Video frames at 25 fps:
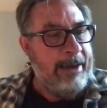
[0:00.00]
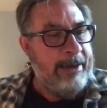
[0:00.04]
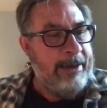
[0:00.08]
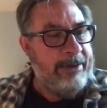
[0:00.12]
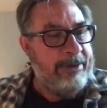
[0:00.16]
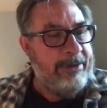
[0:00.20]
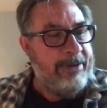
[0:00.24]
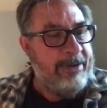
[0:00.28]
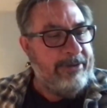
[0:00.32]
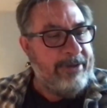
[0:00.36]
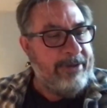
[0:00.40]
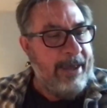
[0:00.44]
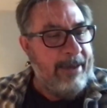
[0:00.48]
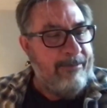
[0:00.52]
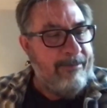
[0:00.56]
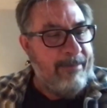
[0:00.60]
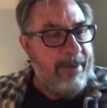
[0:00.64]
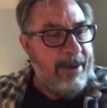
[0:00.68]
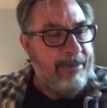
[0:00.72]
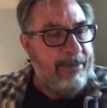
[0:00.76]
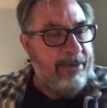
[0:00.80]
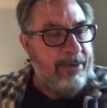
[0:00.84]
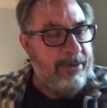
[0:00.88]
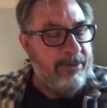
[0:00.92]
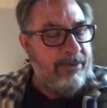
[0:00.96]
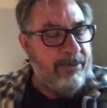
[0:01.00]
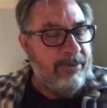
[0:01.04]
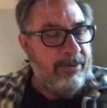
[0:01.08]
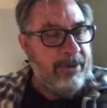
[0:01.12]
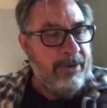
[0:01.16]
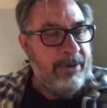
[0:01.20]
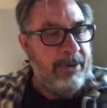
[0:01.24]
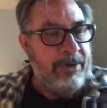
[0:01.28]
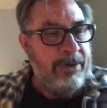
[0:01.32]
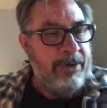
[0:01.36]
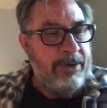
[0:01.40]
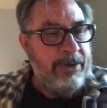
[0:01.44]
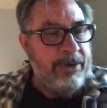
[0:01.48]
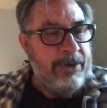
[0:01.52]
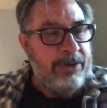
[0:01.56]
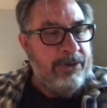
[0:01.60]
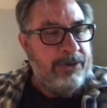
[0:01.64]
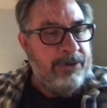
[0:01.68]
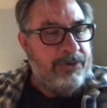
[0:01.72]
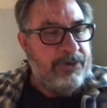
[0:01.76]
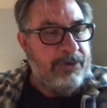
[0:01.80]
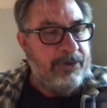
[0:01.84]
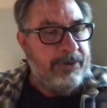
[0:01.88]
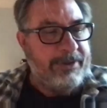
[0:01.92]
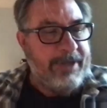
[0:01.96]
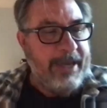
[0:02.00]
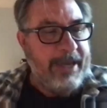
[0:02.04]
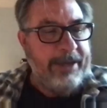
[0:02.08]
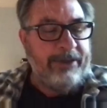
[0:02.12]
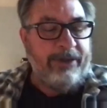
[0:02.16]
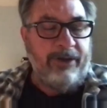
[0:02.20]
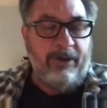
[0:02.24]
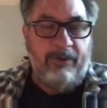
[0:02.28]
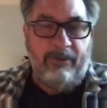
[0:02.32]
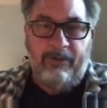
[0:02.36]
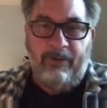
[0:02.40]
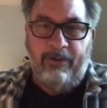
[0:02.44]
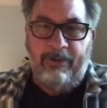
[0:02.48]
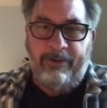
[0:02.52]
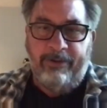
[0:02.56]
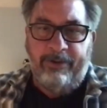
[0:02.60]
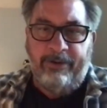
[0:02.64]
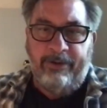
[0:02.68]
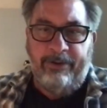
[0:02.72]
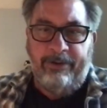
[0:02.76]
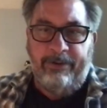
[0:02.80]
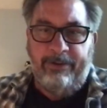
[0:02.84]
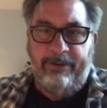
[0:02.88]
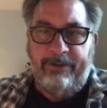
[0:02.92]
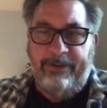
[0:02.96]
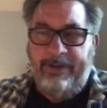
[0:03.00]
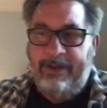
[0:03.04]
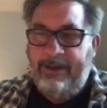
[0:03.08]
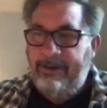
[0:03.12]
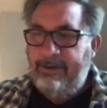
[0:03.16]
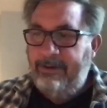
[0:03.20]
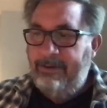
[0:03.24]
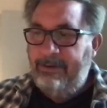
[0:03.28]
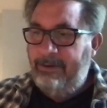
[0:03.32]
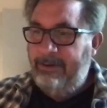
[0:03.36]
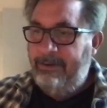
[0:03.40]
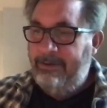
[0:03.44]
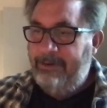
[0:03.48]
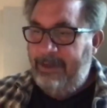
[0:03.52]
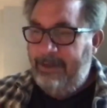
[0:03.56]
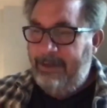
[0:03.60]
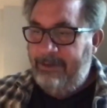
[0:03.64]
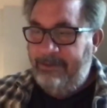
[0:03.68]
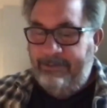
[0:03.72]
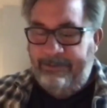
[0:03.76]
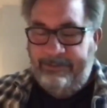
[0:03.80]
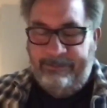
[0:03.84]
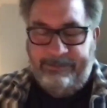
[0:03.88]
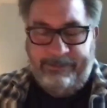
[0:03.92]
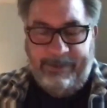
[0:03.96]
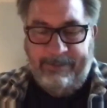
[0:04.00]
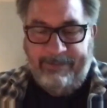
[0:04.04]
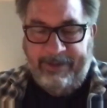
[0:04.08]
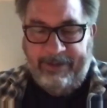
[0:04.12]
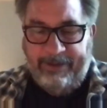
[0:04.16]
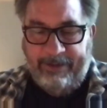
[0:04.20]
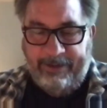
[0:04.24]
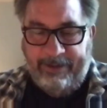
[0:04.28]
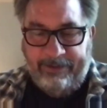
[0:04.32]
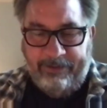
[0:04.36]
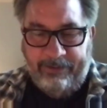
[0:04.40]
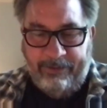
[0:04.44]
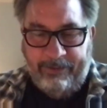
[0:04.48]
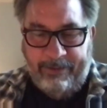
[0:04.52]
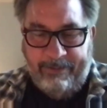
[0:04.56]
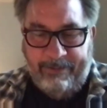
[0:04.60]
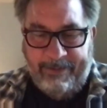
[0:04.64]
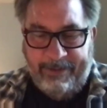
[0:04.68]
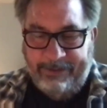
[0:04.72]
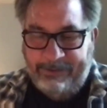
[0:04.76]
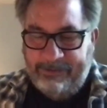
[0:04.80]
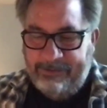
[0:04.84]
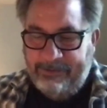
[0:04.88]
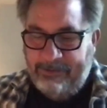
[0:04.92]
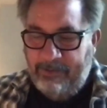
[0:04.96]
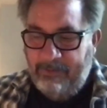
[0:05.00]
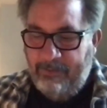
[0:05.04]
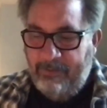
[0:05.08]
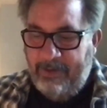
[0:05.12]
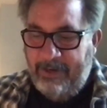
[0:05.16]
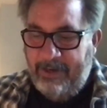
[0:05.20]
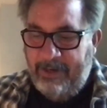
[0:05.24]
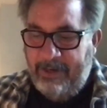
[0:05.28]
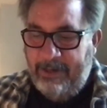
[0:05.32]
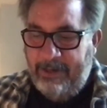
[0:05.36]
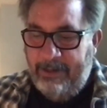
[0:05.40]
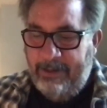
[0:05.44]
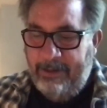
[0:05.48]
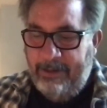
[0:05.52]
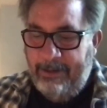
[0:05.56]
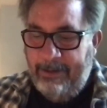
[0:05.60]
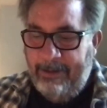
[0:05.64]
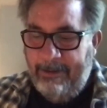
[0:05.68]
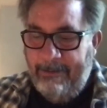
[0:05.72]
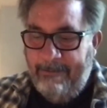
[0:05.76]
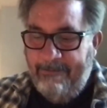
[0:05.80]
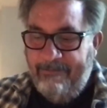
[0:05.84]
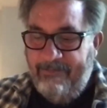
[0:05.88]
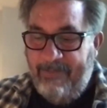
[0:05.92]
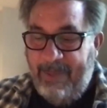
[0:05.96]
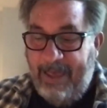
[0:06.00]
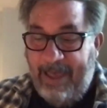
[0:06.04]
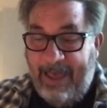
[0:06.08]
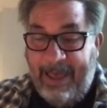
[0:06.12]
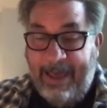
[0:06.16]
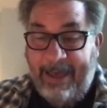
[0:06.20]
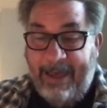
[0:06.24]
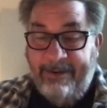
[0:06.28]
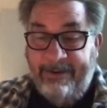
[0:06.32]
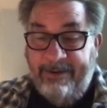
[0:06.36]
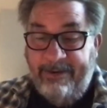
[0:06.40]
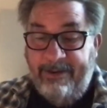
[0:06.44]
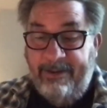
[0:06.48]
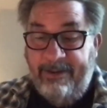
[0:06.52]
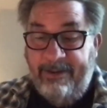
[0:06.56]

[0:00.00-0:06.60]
that memo should take no longer than something like 30 minutes to read, and